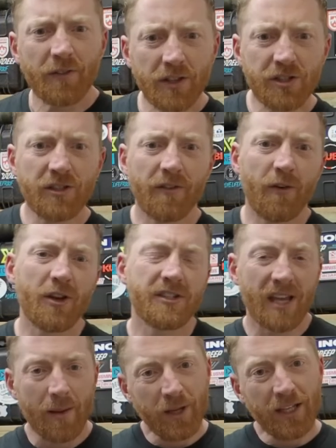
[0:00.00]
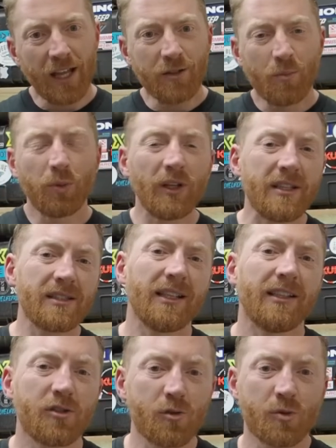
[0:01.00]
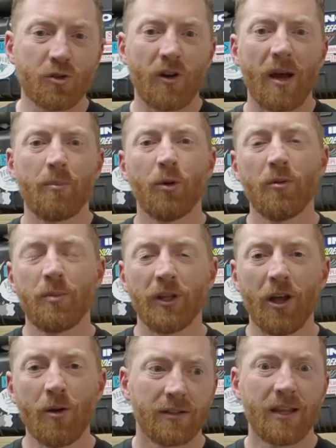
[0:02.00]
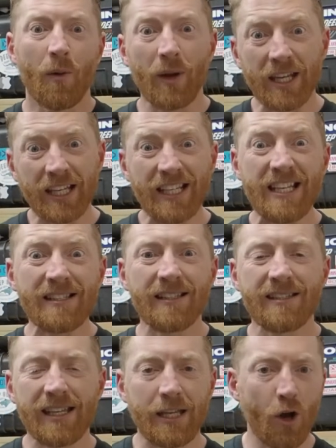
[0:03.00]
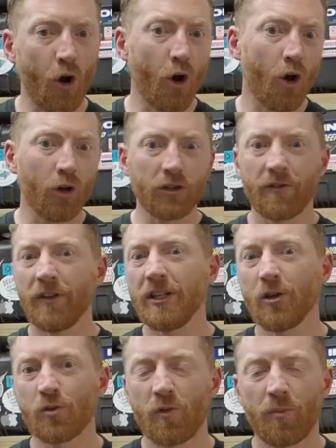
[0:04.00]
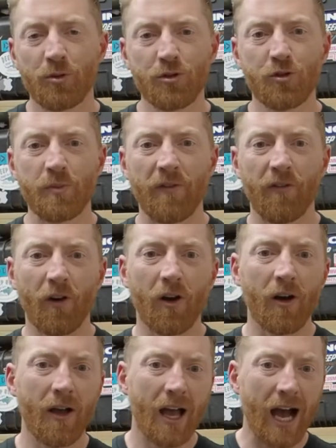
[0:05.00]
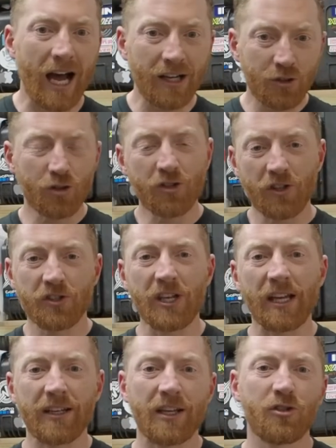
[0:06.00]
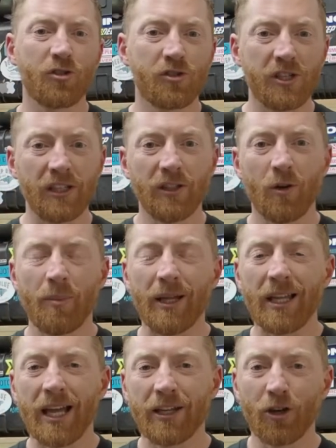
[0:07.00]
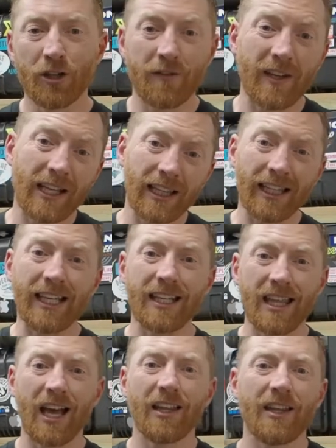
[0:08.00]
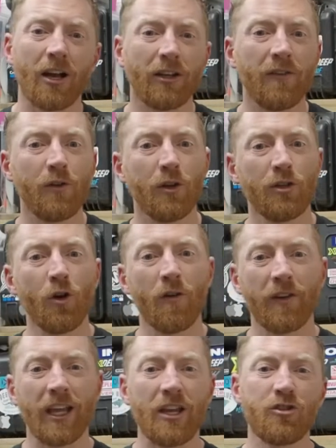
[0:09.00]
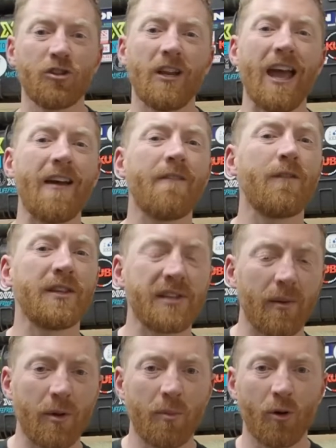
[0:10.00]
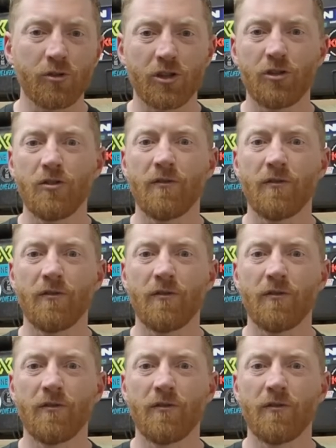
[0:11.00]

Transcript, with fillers: this is your first time here then please click the subscribe button below that way you can easily see all the videos we've produced before and just at the side of that you should see a little bell icon if you click that that'll give you a notification every time we post a new